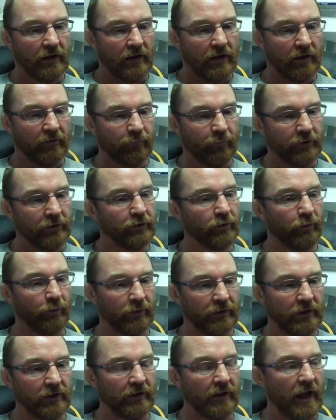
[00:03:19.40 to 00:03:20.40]
if we do what we
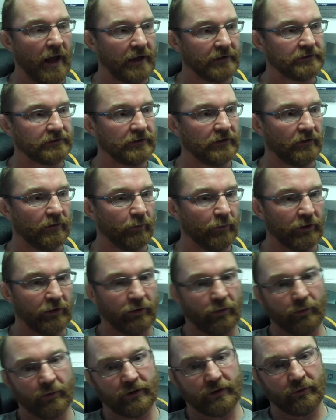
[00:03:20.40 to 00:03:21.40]
did last year or we
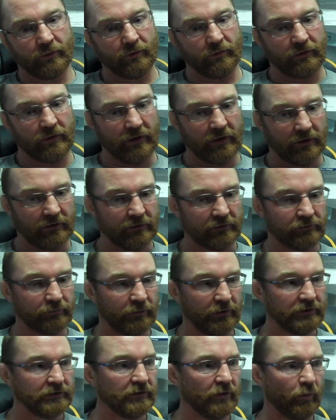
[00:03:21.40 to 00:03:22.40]
do what we did at this
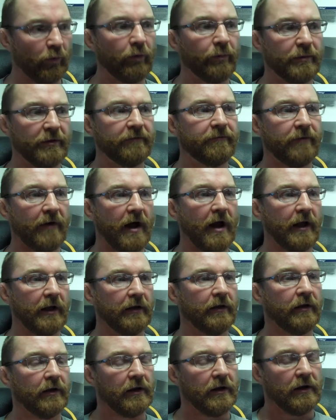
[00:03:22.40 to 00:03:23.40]
regional, we'll be
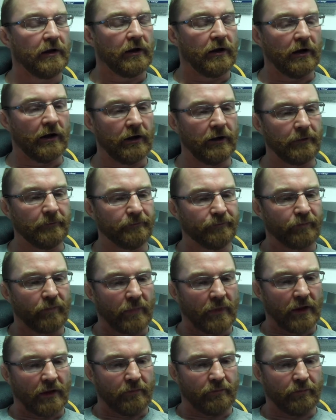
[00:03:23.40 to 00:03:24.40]
fine. Winning
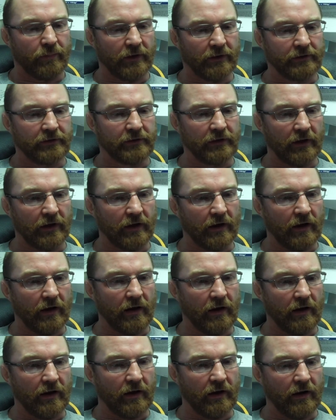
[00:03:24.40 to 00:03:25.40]

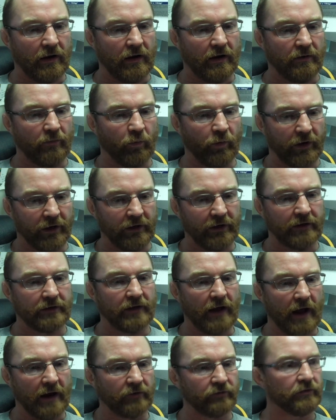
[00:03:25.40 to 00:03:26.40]
a
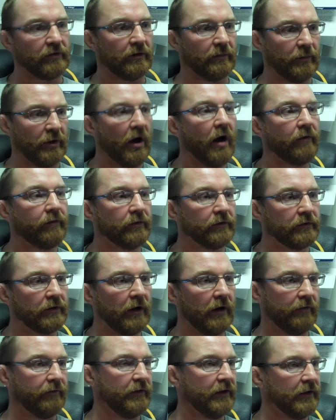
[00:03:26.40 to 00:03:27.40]
title is going to be awful
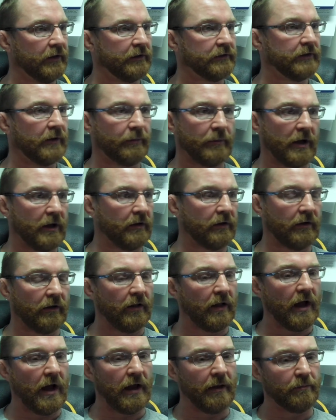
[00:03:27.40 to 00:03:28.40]
tough. It is. I'm not going to
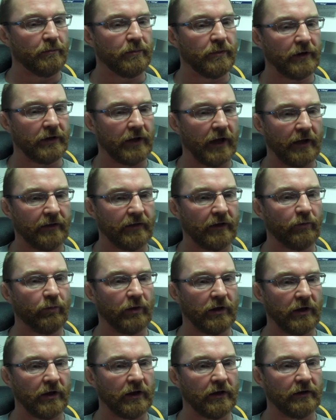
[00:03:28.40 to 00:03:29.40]
lie. But I think we
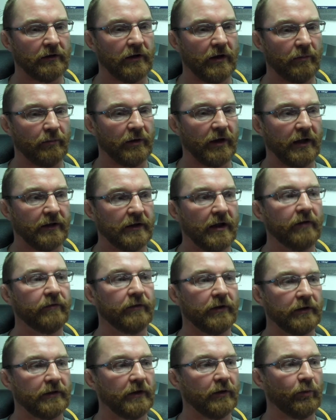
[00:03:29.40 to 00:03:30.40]
can get it done. But I
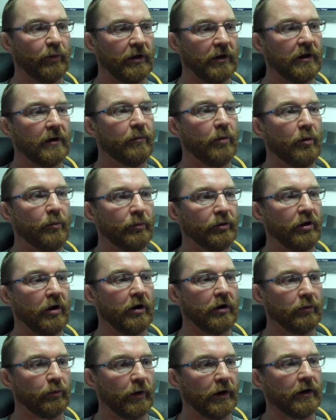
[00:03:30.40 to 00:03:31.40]
definitely think we can come home with
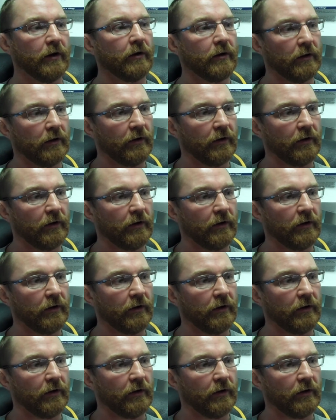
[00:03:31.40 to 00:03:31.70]
hardware.